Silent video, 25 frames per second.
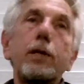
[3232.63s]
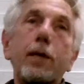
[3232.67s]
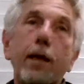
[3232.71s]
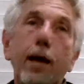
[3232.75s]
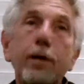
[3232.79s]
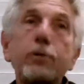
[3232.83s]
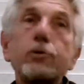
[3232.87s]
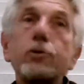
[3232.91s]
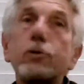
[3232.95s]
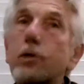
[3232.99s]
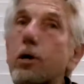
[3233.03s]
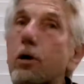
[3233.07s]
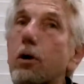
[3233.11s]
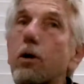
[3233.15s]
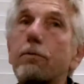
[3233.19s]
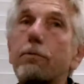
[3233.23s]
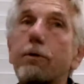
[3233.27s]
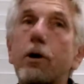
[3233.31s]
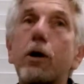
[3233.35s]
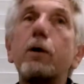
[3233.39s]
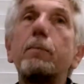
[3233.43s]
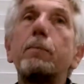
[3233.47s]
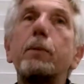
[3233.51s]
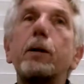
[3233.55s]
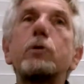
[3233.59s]
Yes, they are
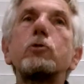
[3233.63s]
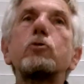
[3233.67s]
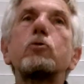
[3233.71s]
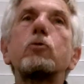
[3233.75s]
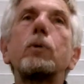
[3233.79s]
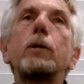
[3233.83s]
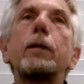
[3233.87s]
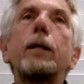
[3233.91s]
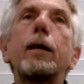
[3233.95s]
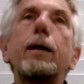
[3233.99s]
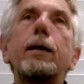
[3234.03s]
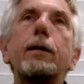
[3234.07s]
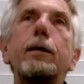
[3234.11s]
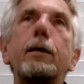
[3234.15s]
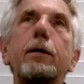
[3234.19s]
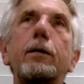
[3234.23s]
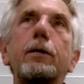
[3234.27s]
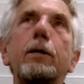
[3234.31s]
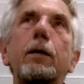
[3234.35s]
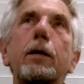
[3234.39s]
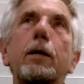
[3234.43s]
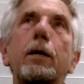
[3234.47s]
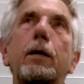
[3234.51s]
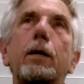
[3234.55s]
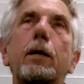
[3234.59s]
very much related
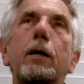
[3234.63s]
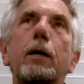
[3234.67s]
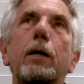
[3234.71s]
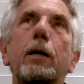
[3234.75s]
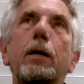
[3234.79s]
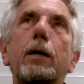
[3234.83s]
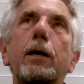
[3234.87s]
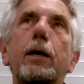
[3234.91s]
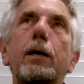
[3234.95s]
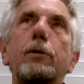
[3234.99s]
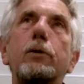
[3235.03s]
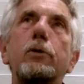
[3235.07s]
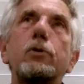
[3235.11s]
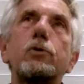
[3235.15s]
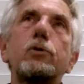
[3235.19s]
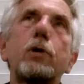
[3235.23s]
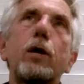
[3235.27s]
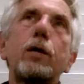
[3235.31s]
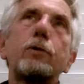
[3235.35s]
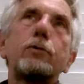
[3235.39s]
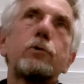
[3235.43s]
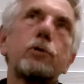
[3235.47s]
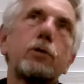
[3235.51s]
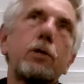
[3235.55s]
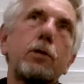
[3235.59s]
in the
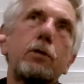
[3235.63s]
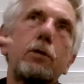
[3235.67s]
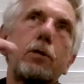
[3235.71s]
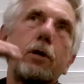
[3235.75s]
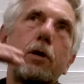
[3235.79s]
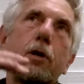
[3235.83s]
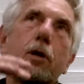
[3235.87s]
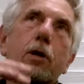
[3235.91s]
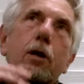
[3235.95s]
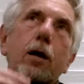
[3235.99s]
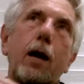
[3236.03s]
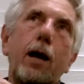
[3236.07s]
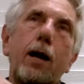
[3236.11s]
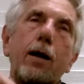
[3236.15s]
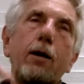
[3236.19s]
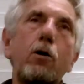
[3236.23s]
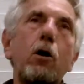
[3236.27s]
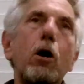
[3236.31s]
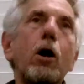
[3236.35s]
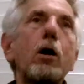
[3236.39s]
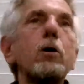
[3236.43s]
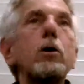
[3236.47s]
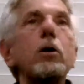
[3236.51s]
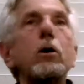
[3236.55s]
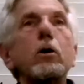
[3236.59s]
sense that they're
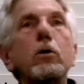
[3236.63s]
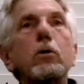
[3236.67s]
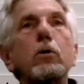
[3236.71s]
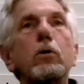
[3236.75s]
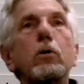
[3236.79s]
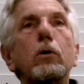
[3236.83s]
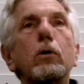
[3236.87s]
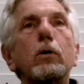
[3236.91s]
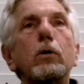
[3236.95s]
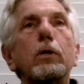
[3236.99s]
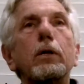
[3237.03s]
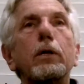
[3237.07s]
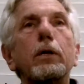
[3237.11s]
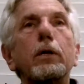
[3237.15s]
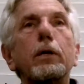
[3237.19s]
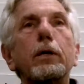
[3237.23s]
hierarchical.